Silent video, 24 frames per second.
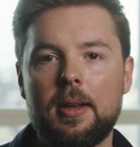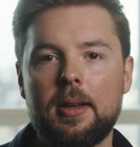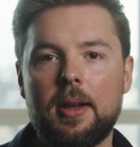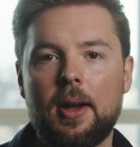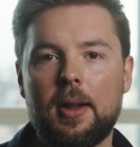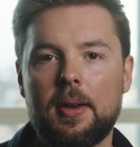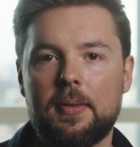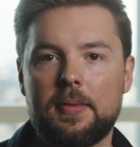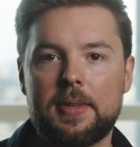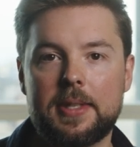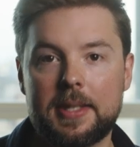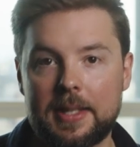
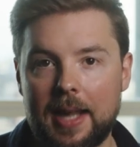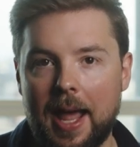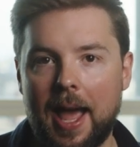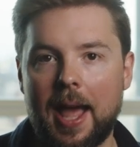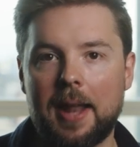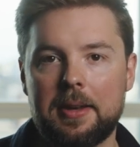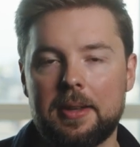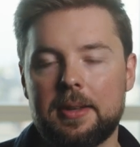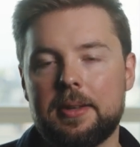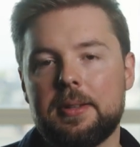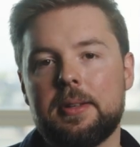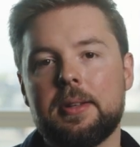kind of
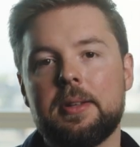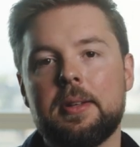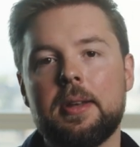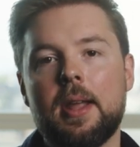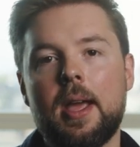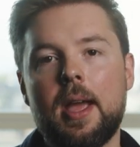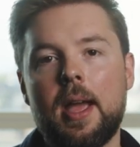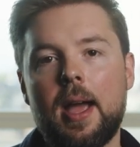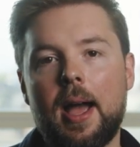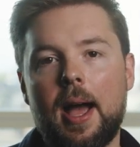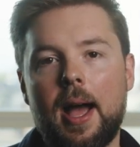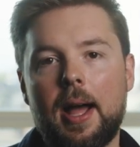standard and
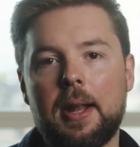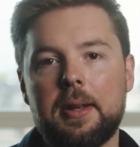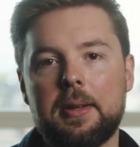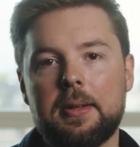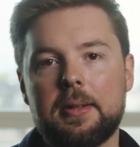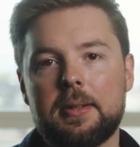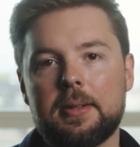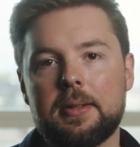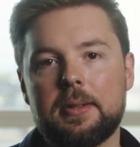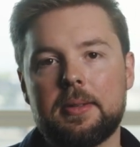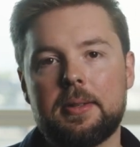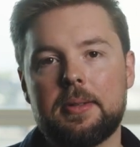
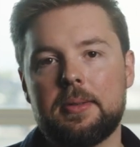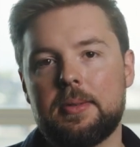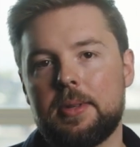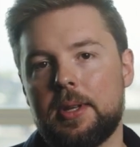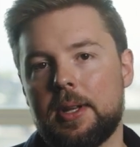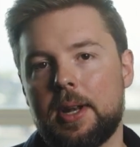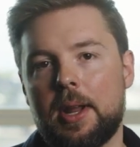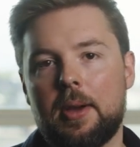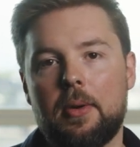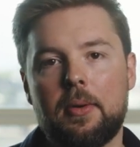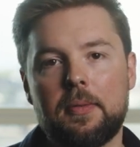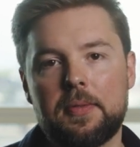and
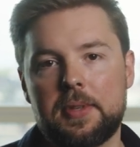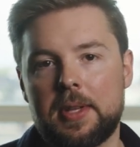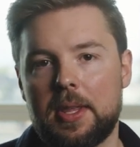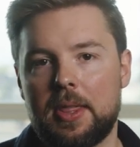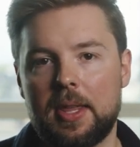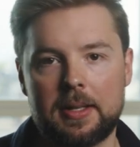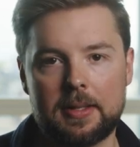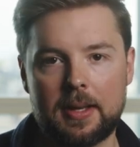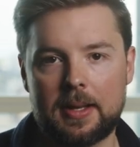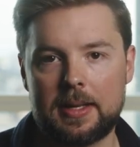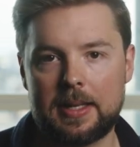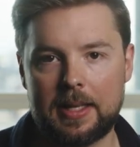you know obviously
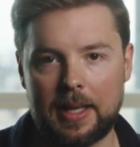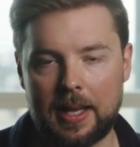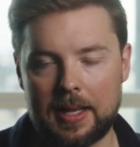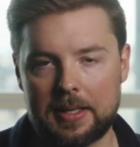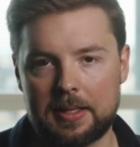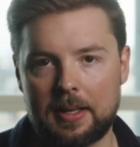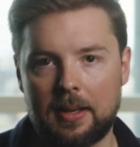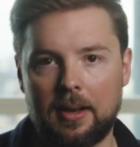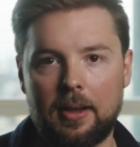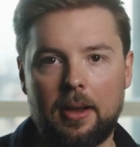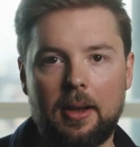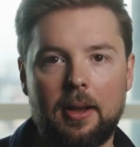things like
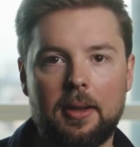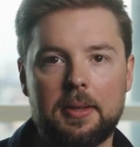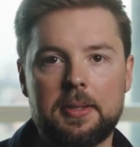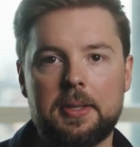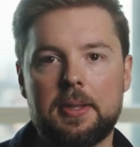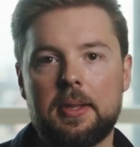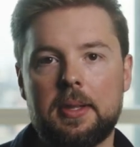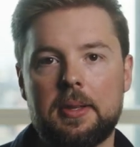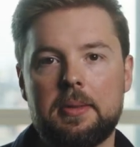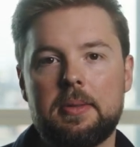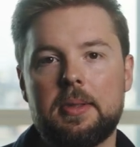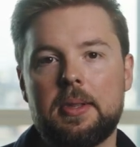DSLRs
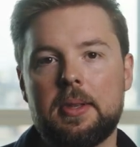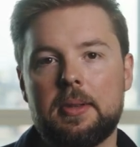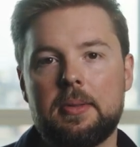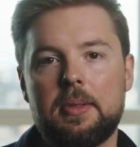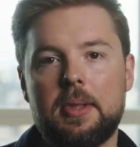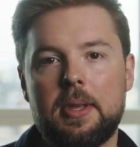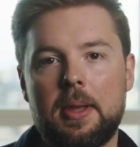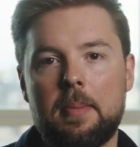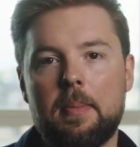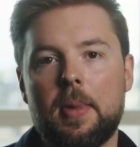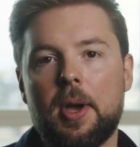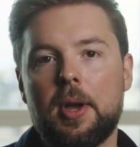and the, the,
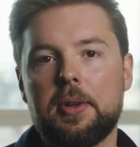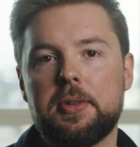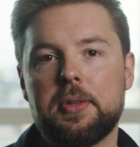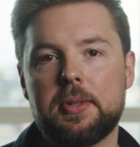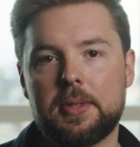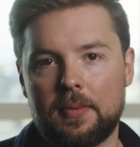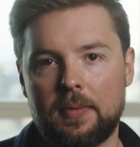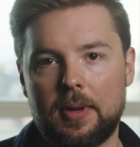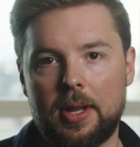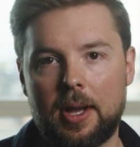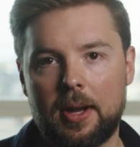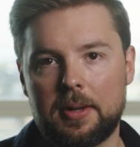the
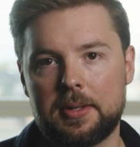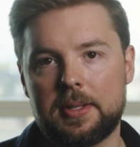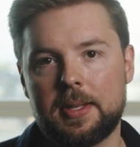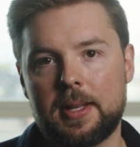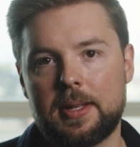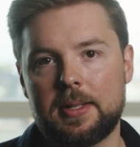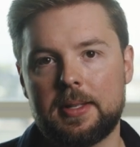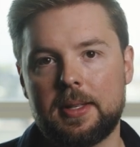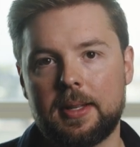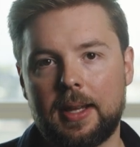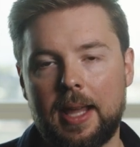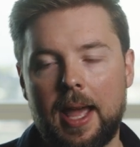emergence of large
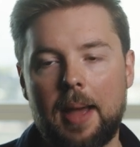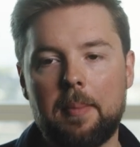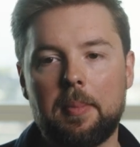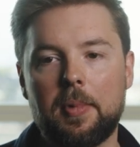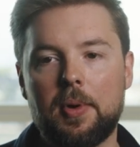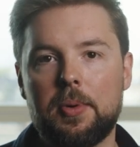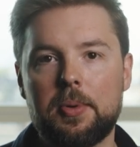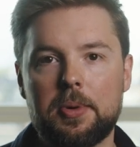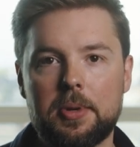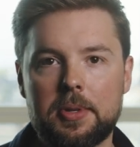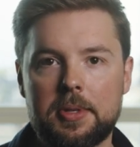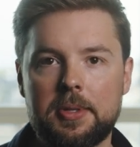sensor
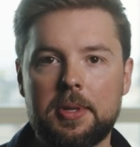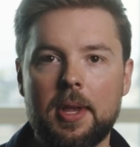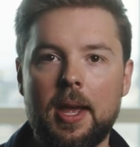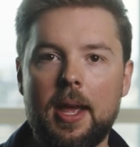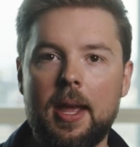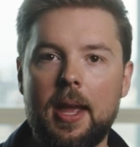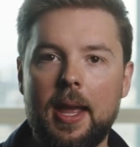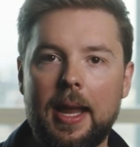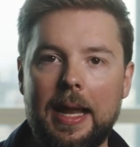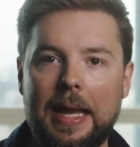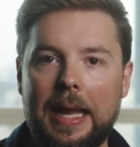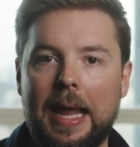camcorders
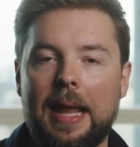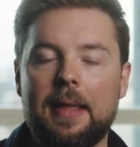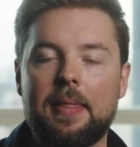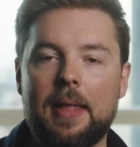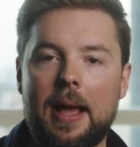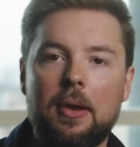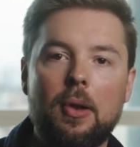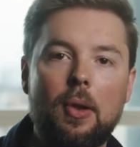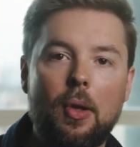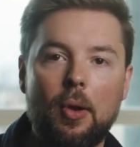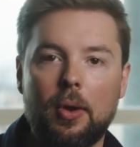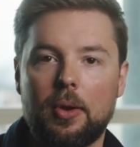and getting
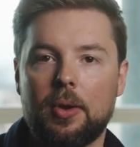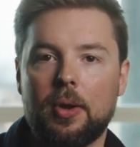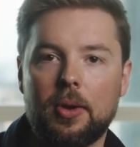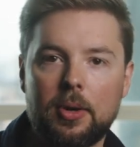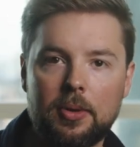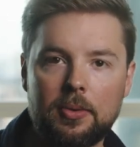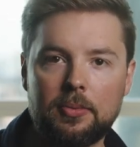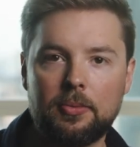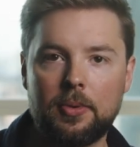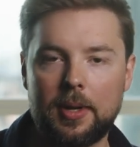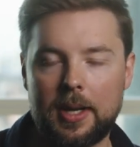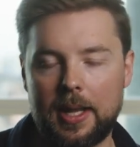that look
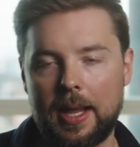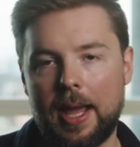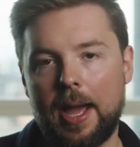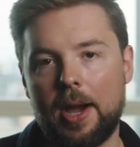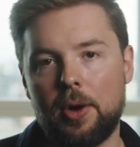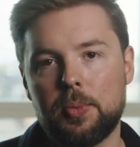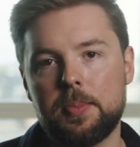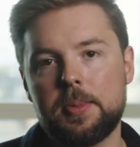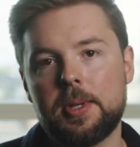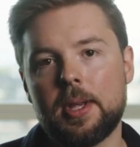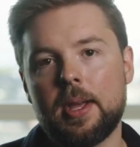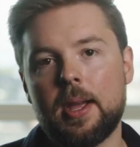really
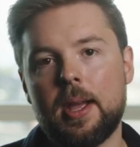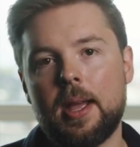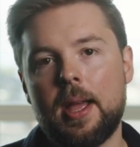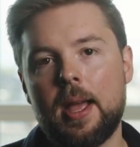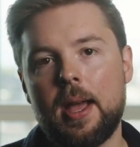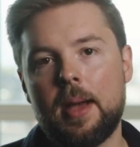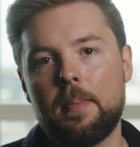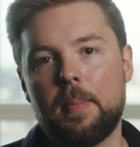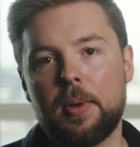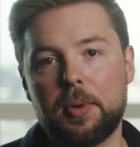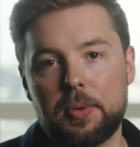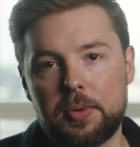helped
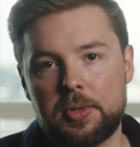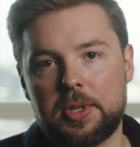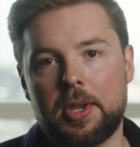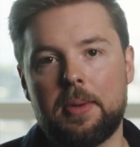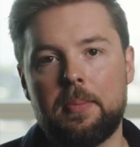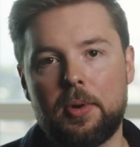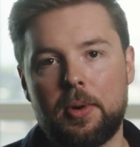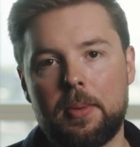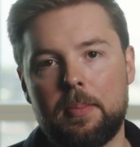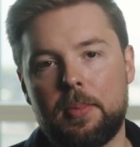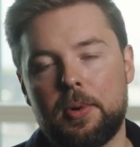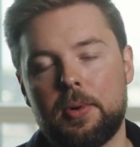but also,
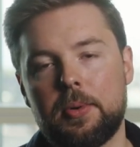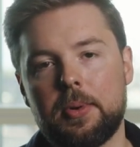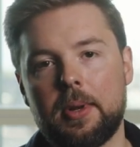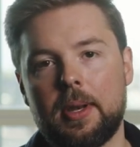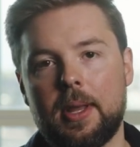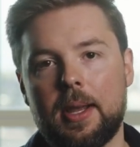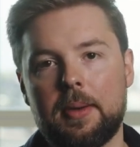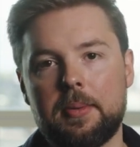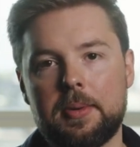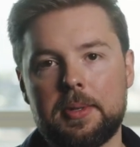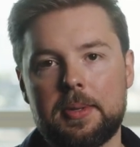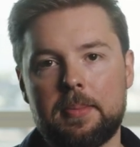more
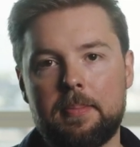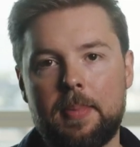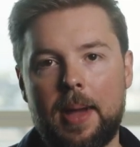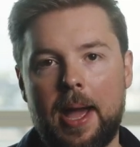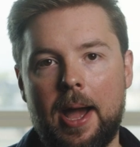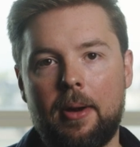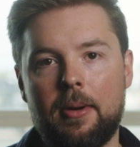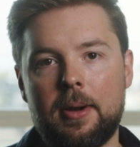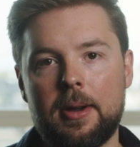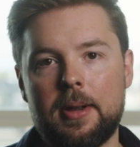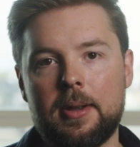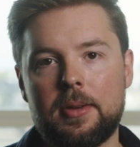importantly, it was
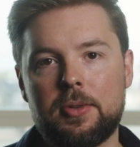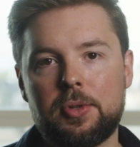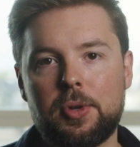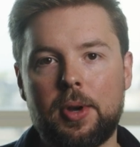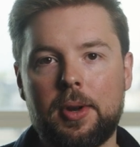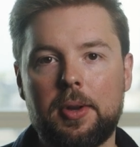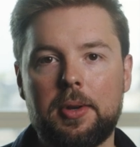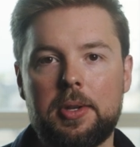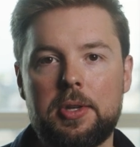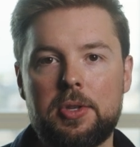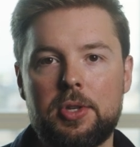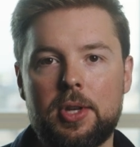about
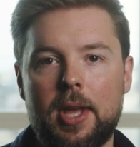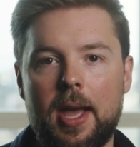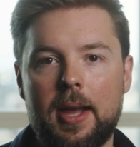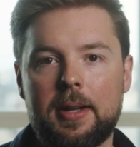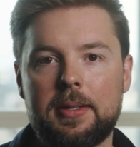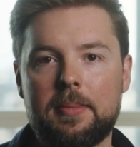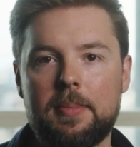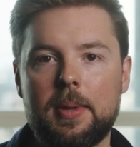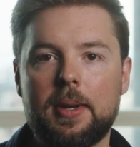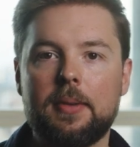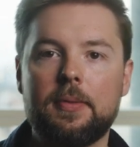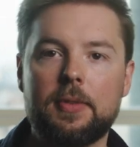trying to
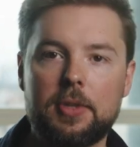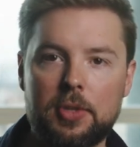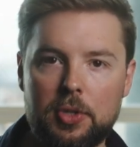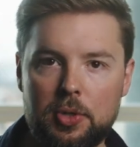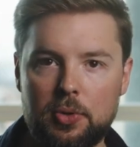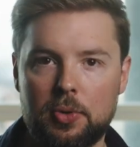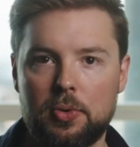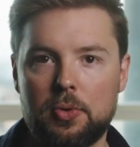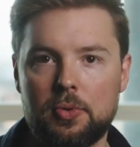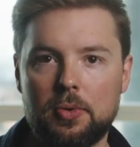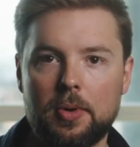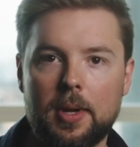inject a bit of a
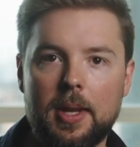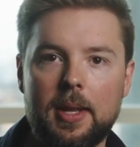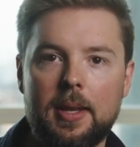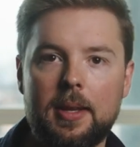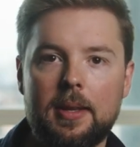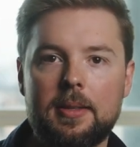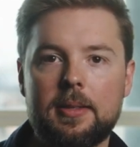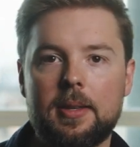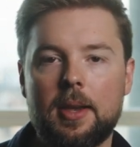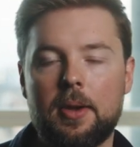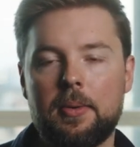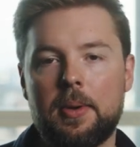story.
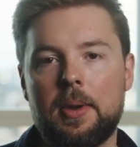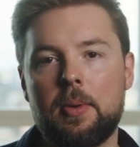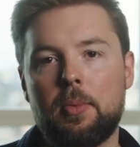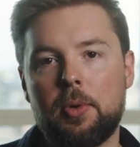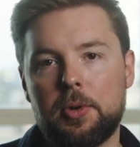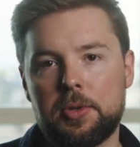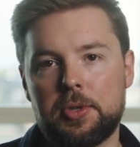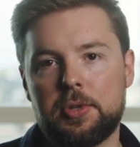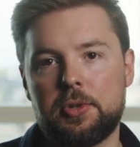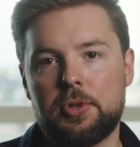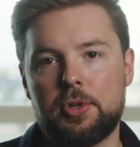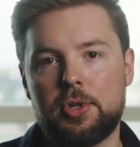So it
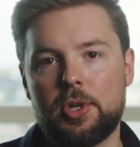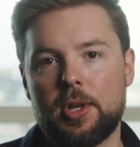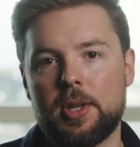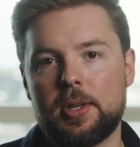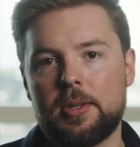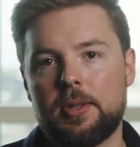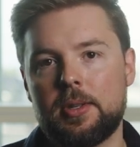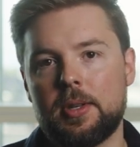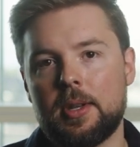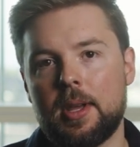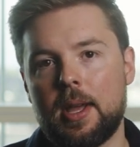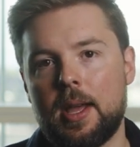wasn't
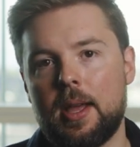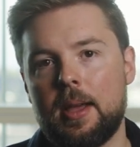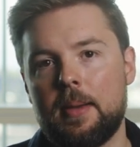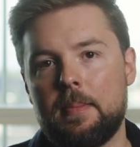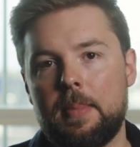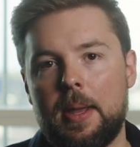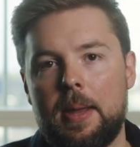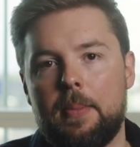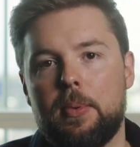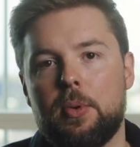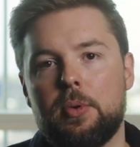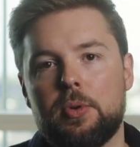just
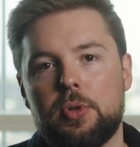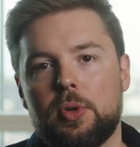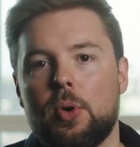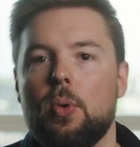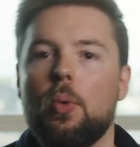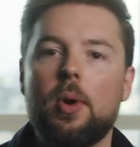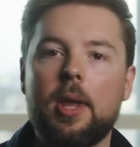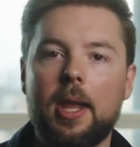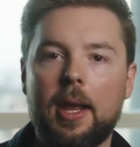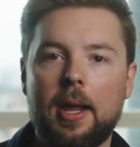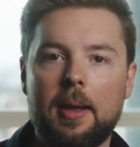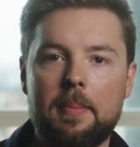people
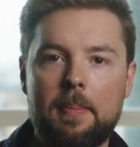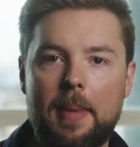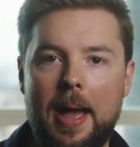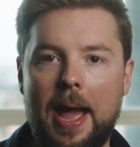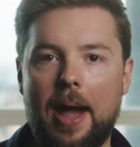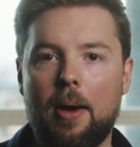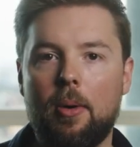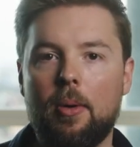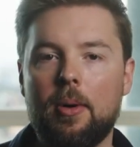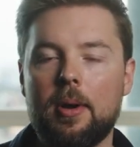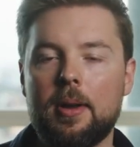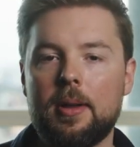talking
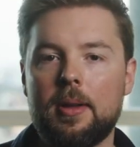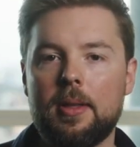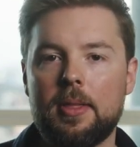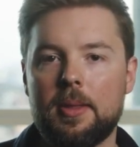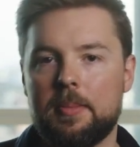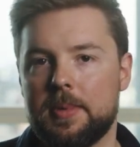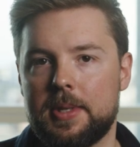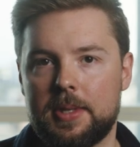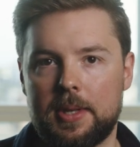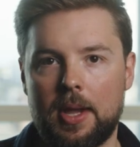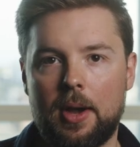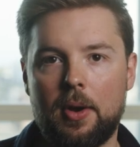about
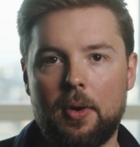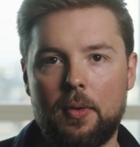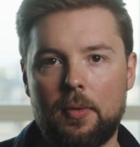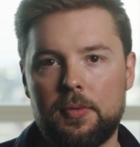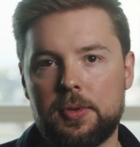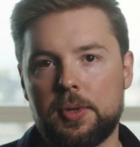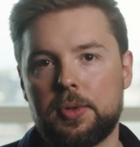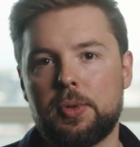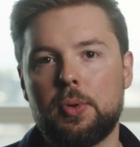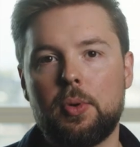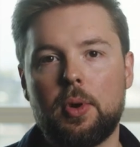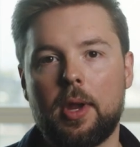
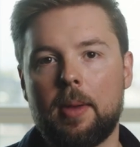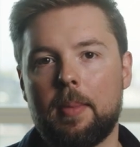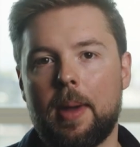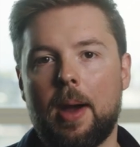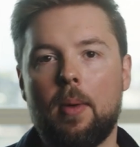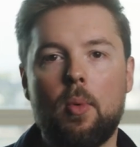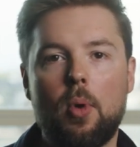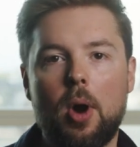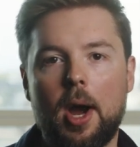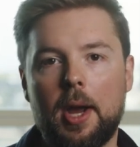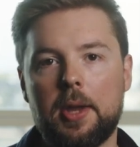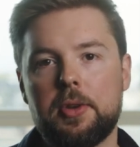themselves or talking
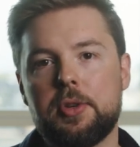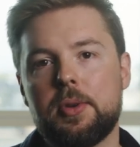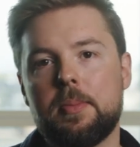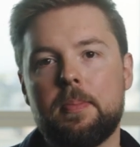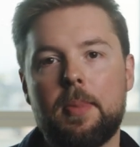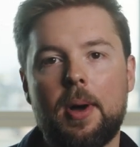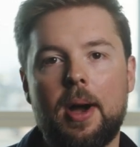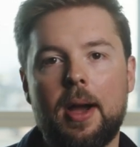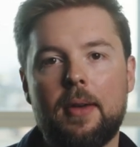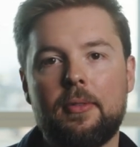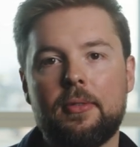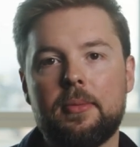about why you should
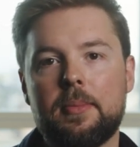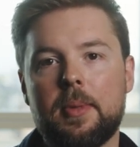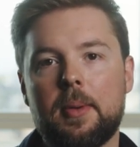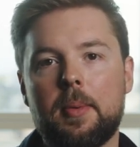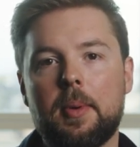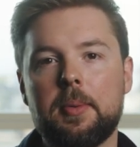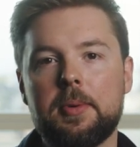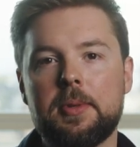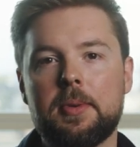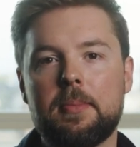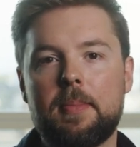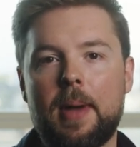buy from them.
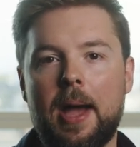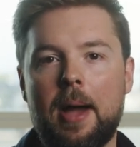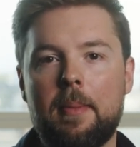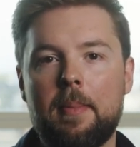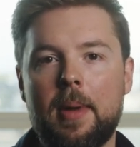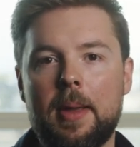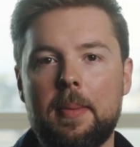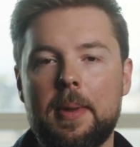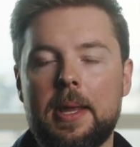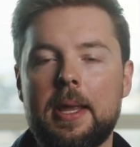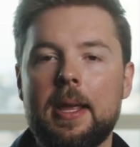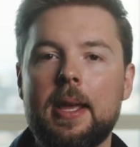It was about
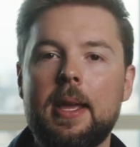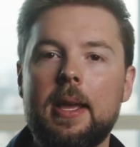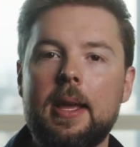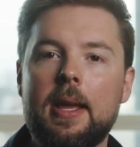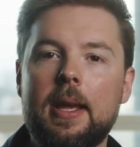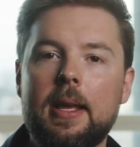maybe